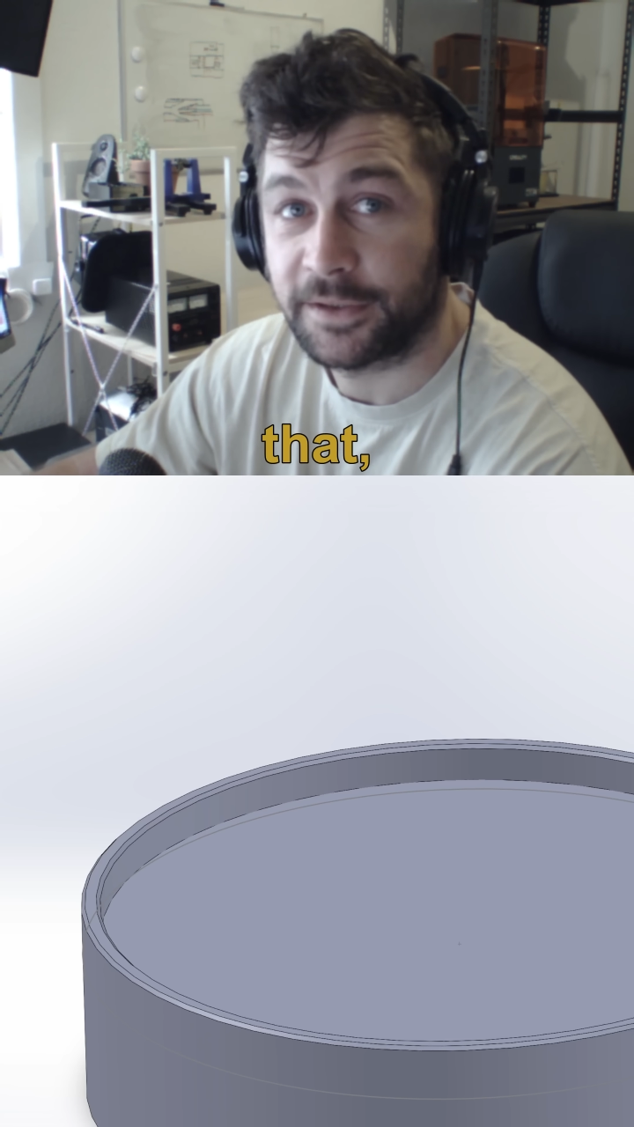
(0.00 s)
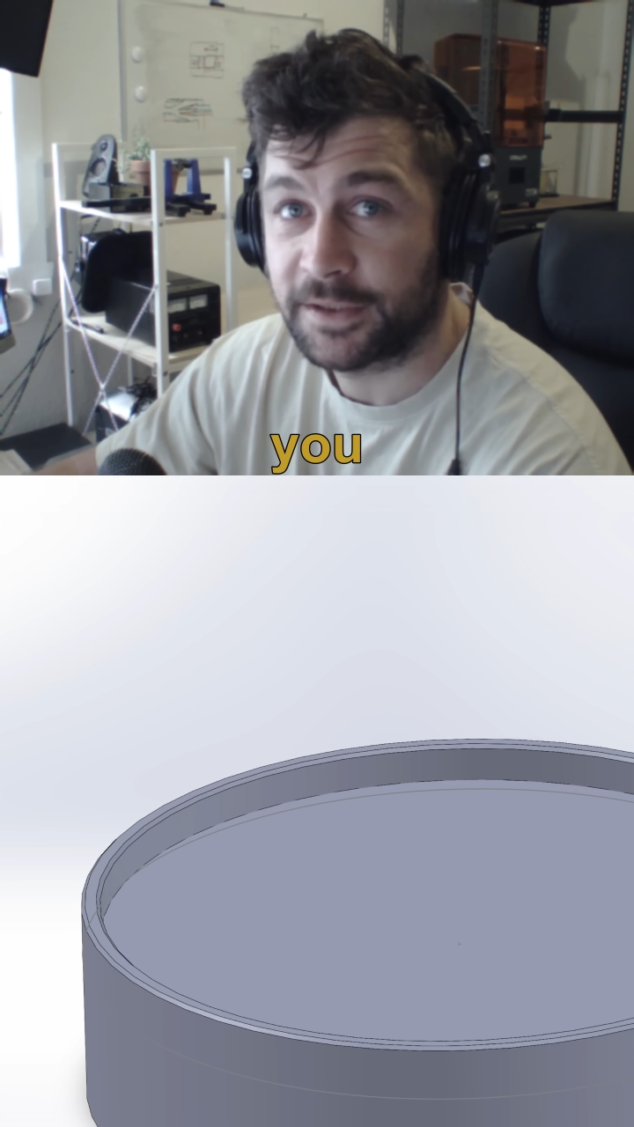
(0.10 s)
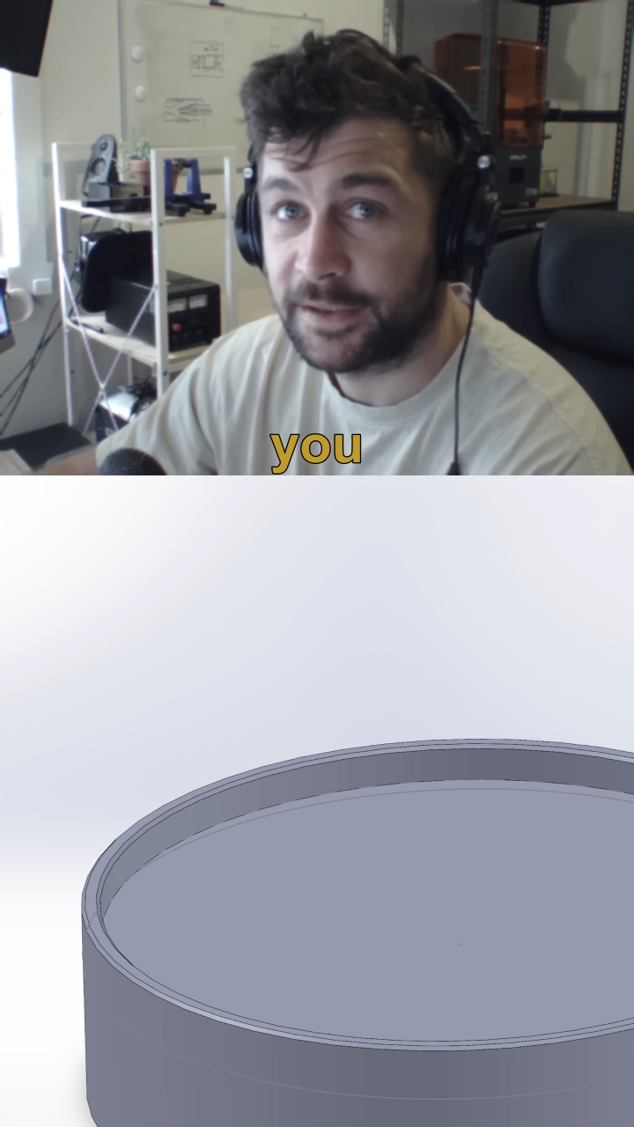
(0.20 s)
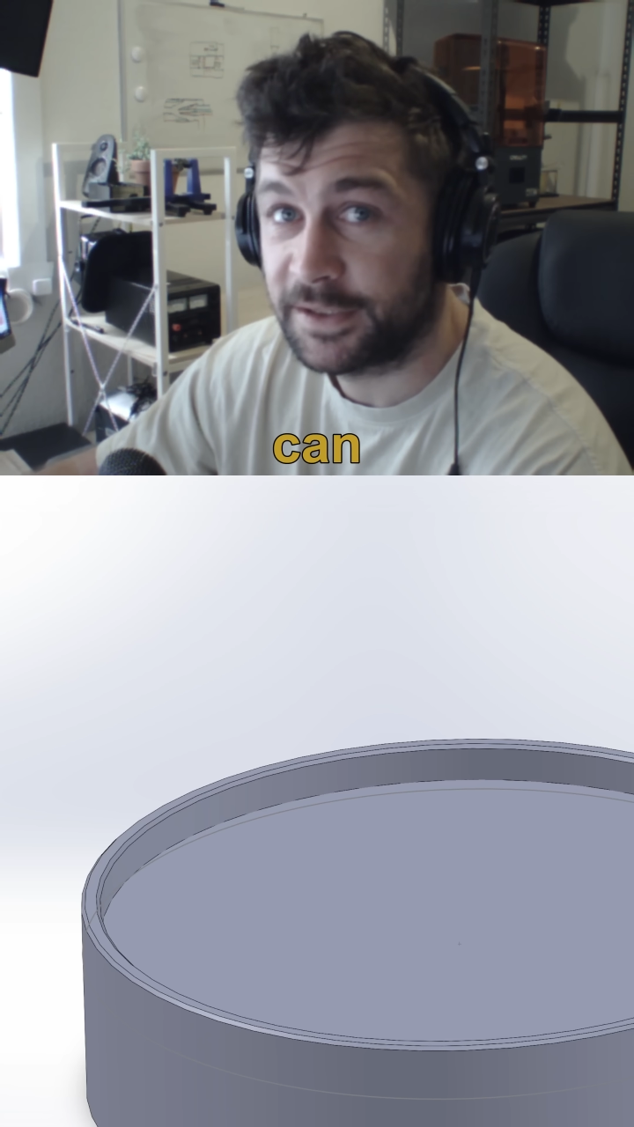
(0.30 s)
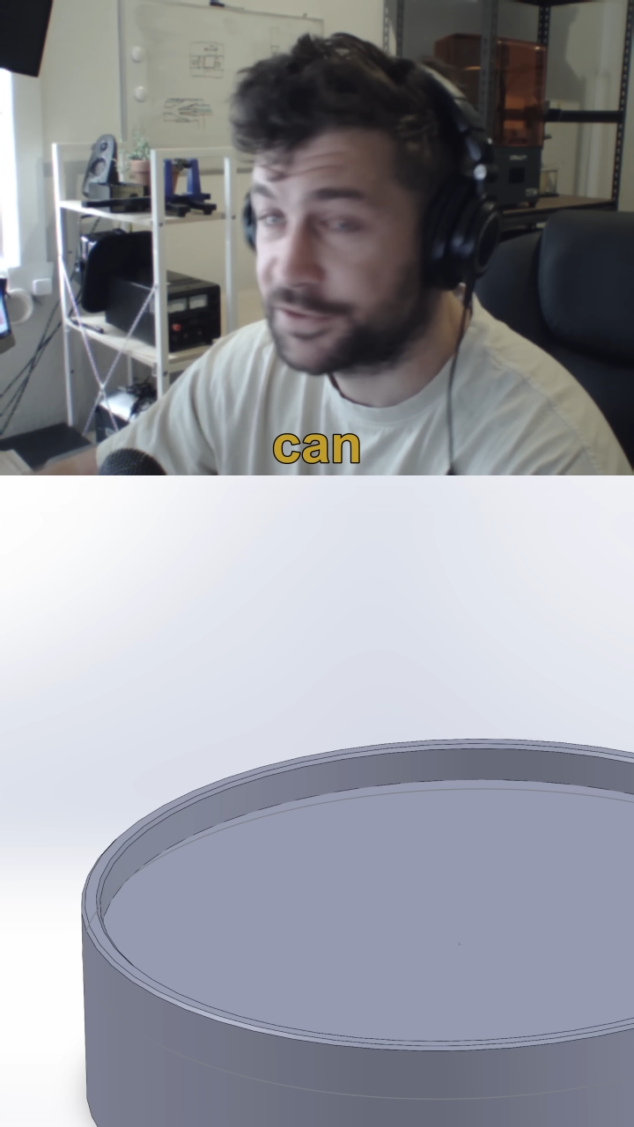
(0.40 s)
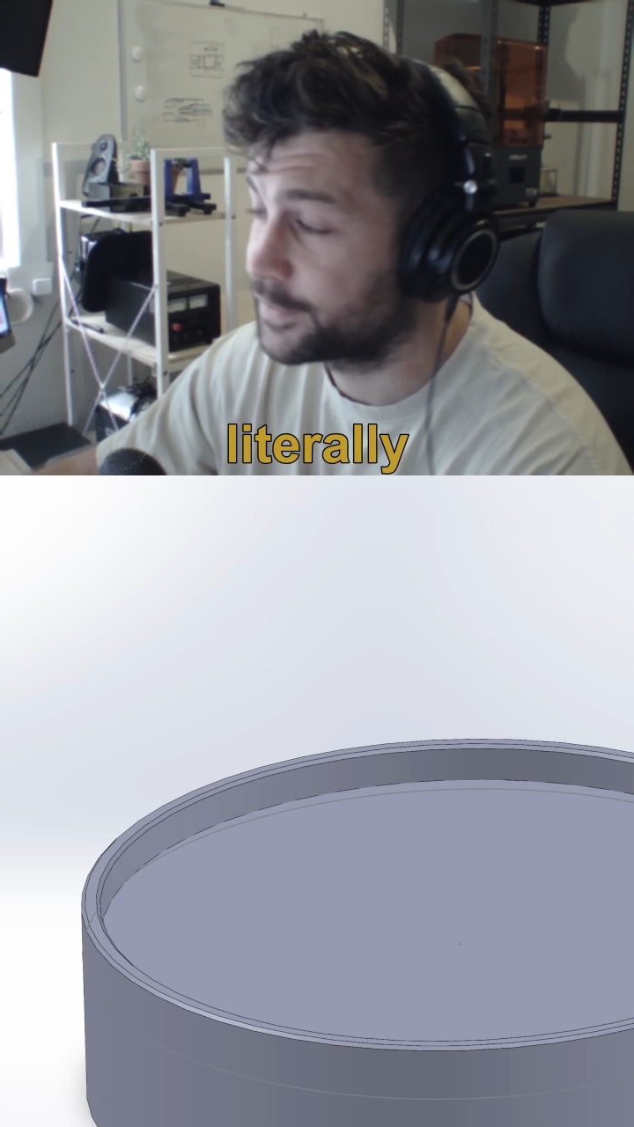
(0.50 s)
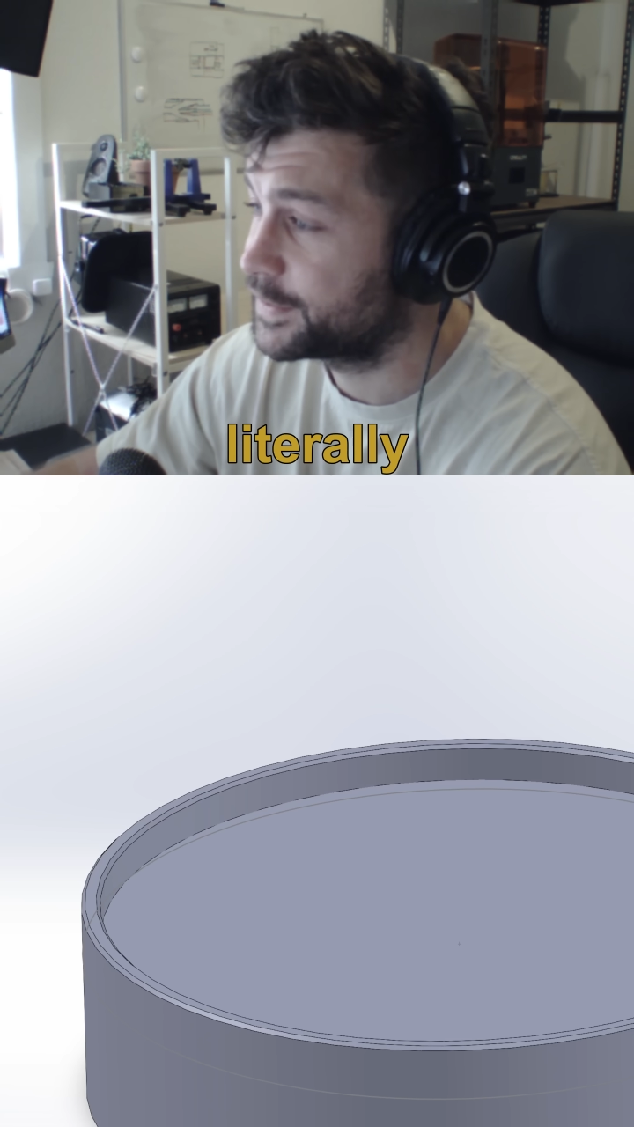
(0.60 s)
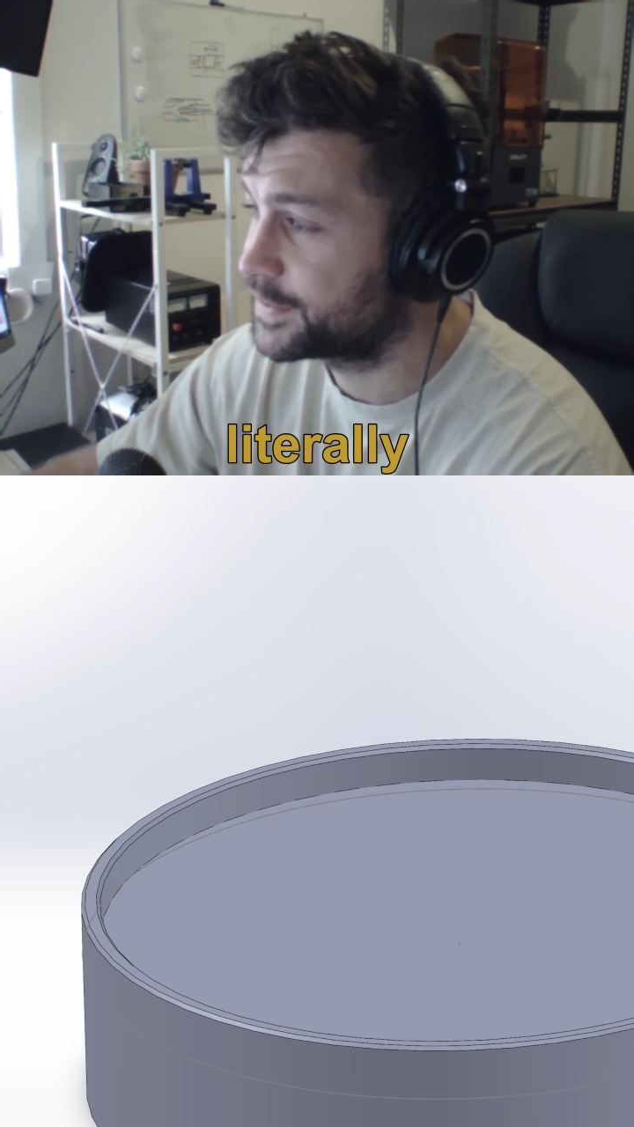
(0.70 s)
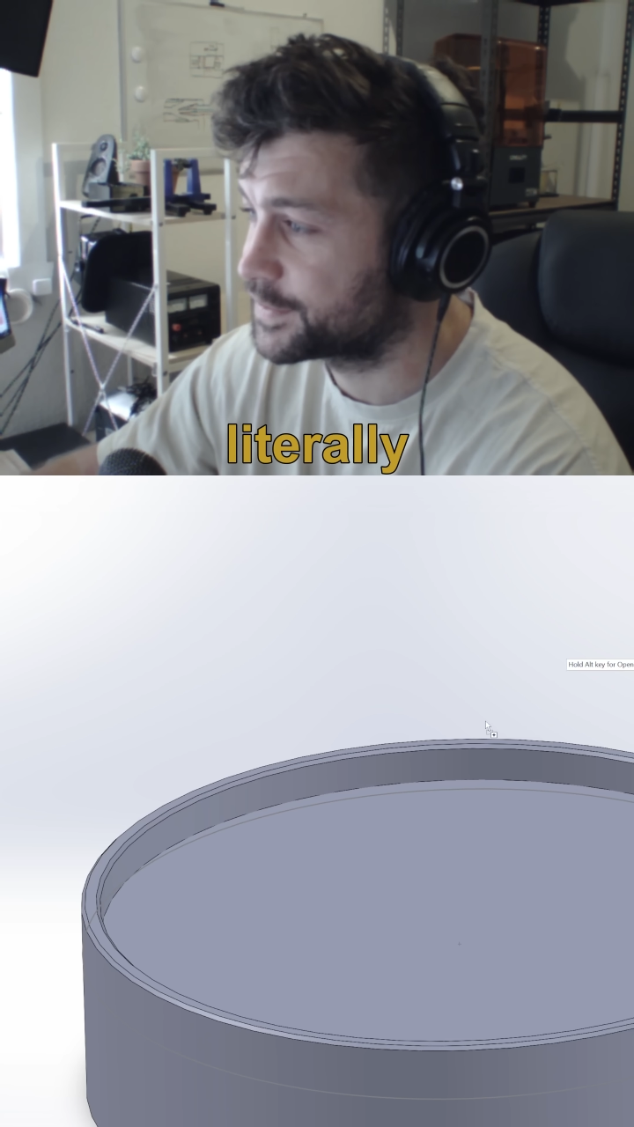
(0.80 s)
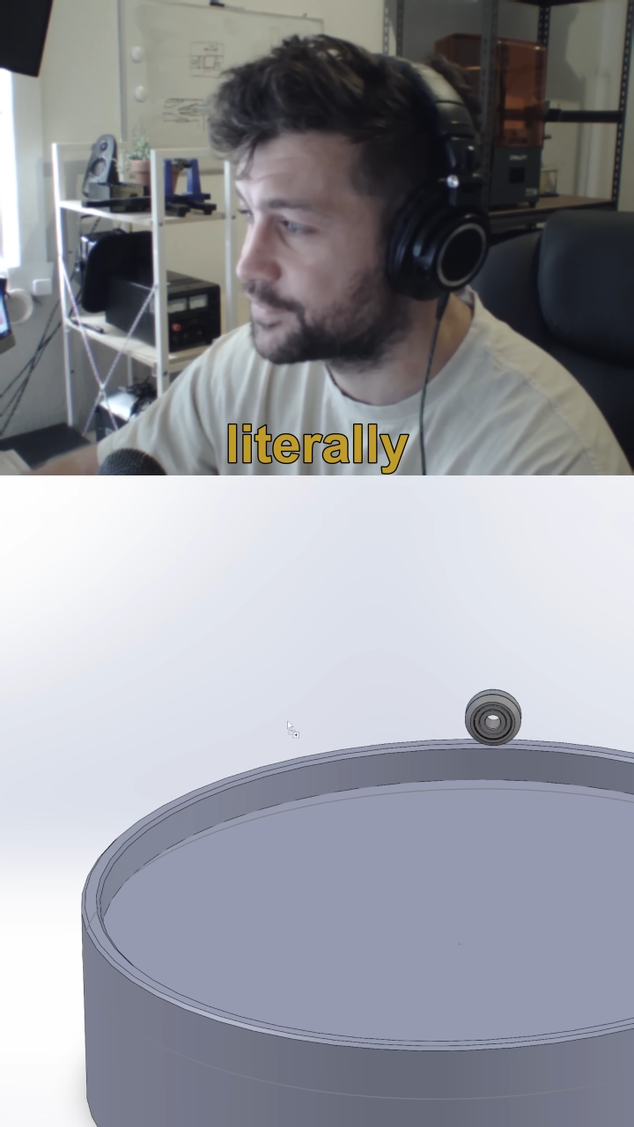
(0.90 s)
you can
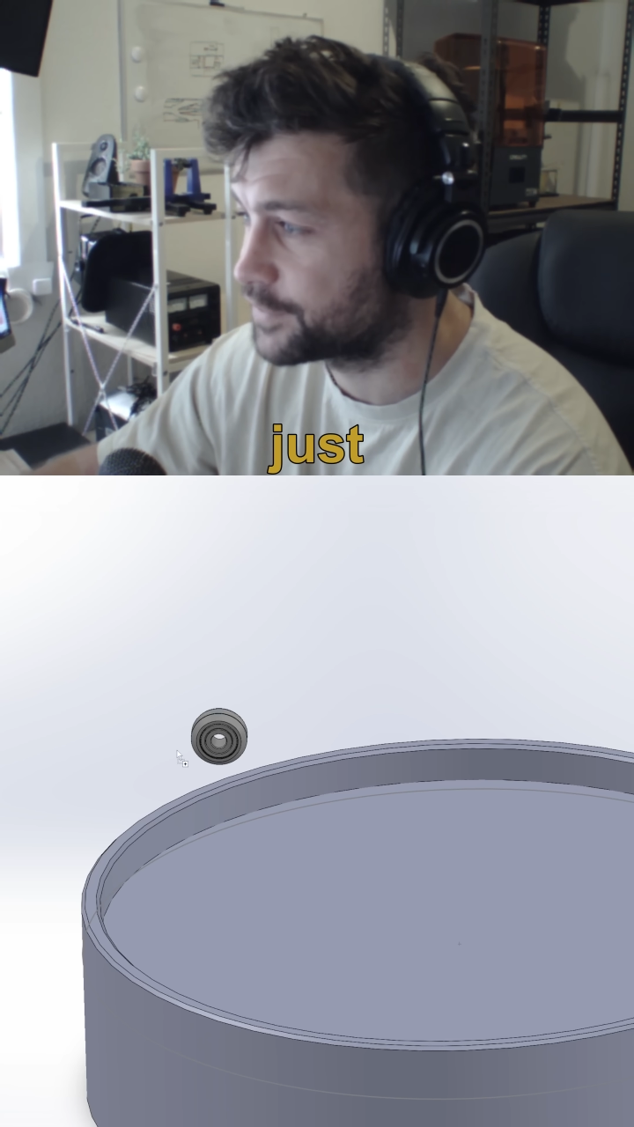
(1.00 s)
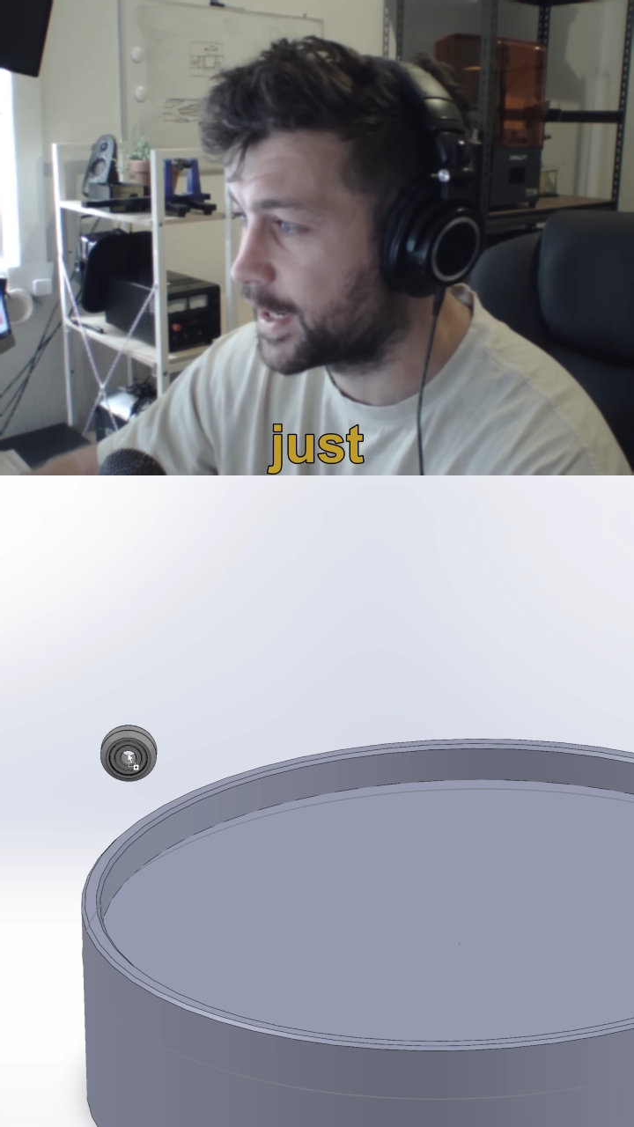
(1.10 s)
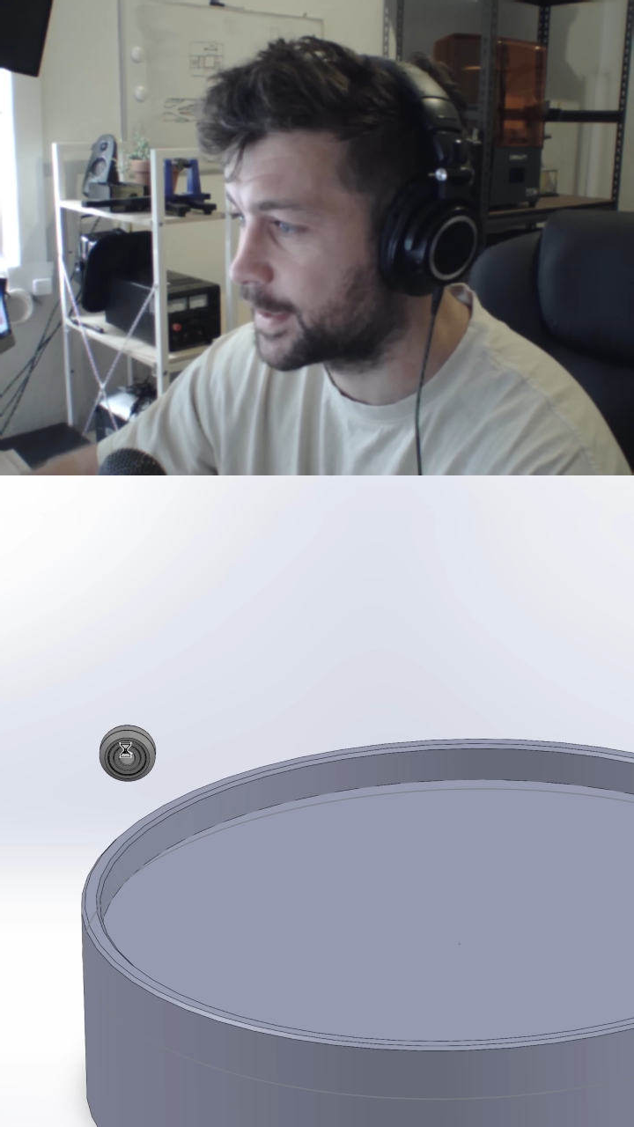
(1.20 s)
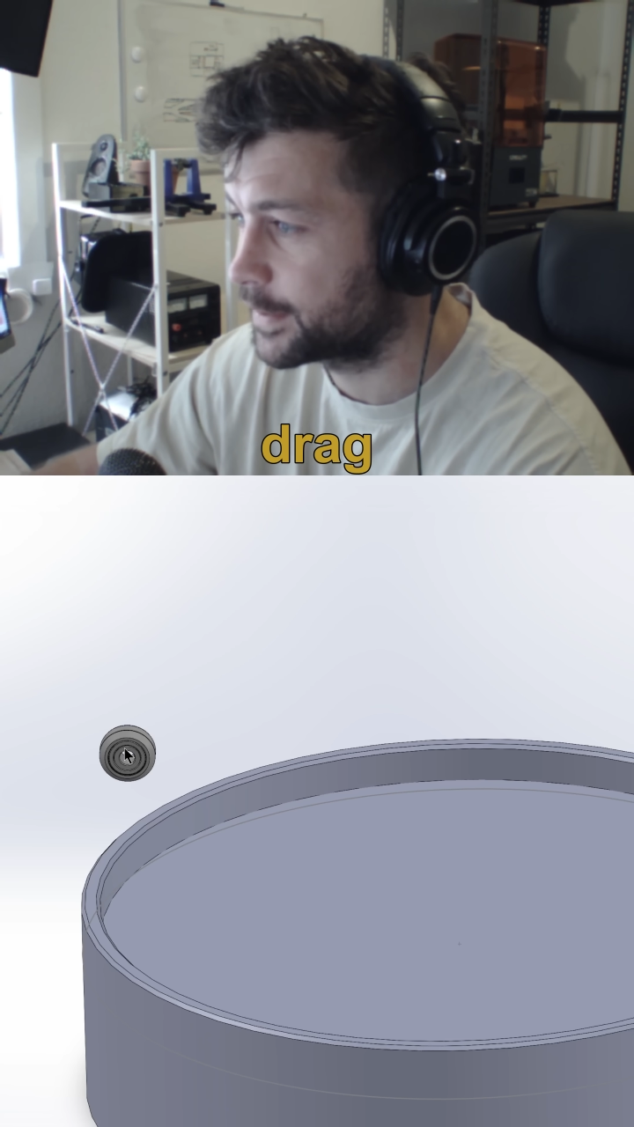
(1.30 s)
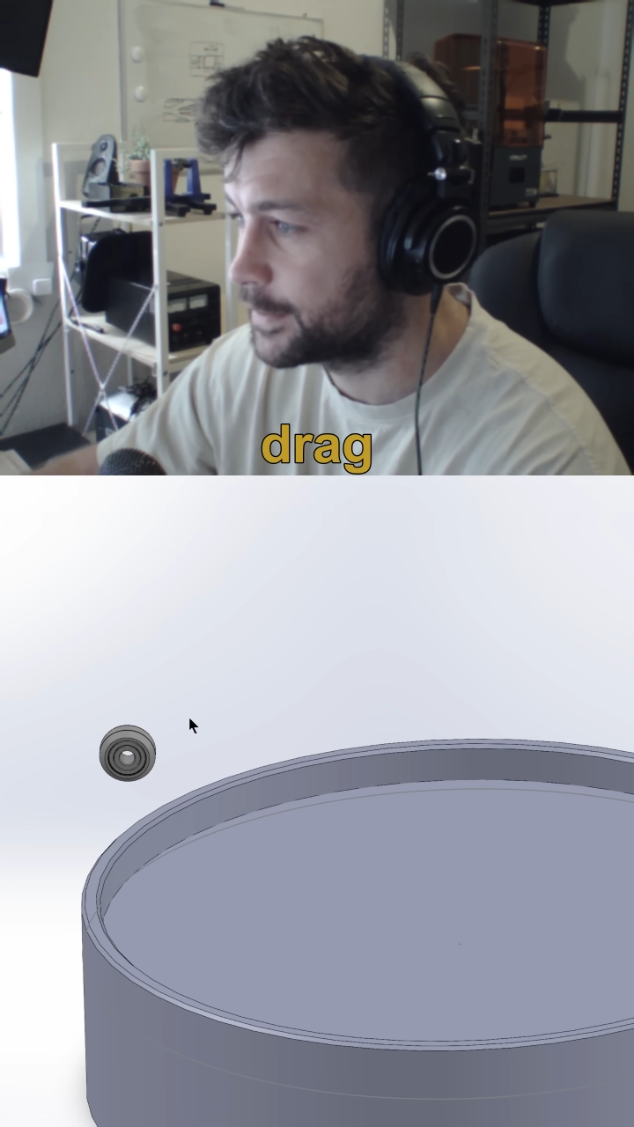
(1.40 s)
literally just drag it